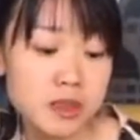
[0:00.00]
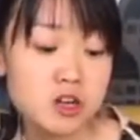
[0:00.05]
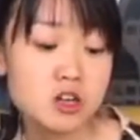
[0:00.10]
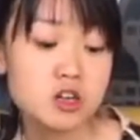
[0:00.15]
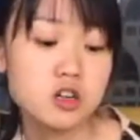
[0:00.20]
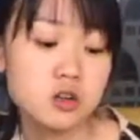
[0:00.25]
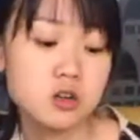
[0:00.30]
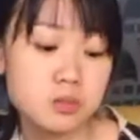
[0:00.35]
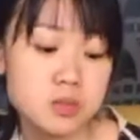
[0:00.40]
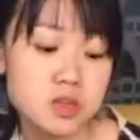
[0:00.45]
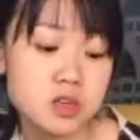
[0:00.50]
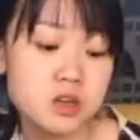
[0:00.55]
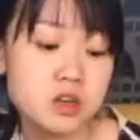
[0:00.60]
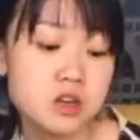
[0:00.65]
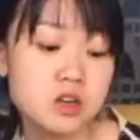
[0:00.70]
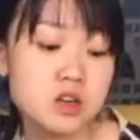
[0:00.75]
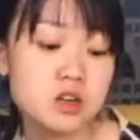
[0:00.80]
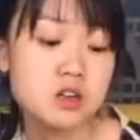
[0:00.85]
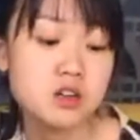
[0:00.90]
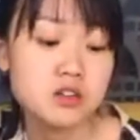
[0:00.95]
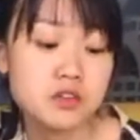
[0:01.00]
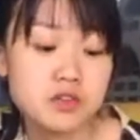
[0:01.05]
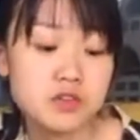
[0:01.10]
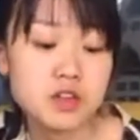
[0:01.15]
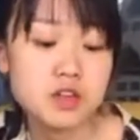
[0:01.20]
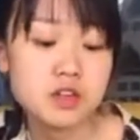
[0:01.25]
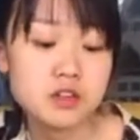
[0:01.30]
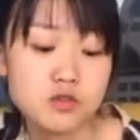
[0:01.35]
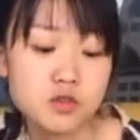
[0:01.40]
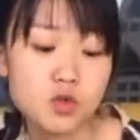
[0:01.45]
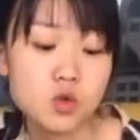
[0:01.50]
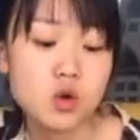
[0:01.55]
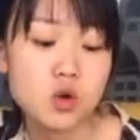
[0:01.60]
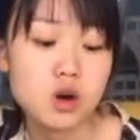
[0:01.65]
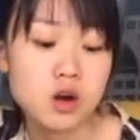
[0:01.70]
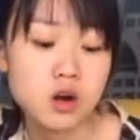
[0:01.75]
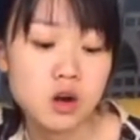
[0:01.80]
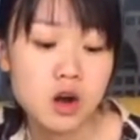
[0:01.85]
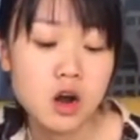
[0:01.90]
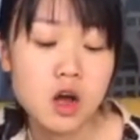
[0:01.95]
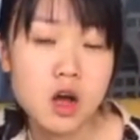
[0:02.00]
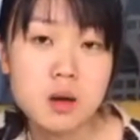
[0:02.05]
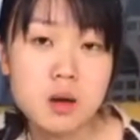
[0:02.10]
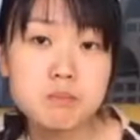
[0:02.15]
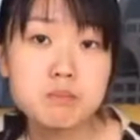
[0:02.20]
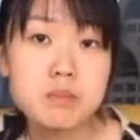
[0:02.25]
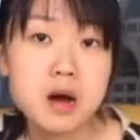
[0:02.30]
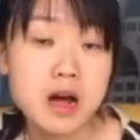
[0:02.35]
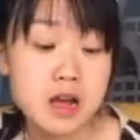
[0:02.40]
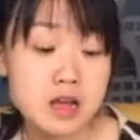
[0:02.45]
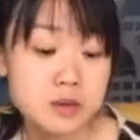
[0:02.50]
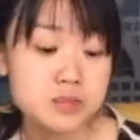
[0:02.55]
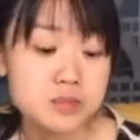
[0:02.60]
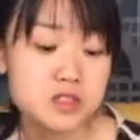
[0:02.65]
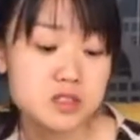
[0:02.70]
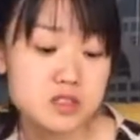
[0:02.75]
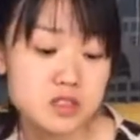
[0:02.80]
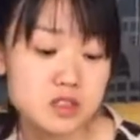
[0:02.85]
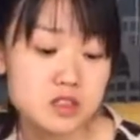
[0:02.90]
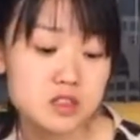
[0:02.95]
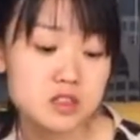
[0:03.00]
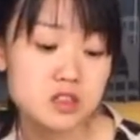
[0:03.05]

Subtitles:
could be a good fit for my business.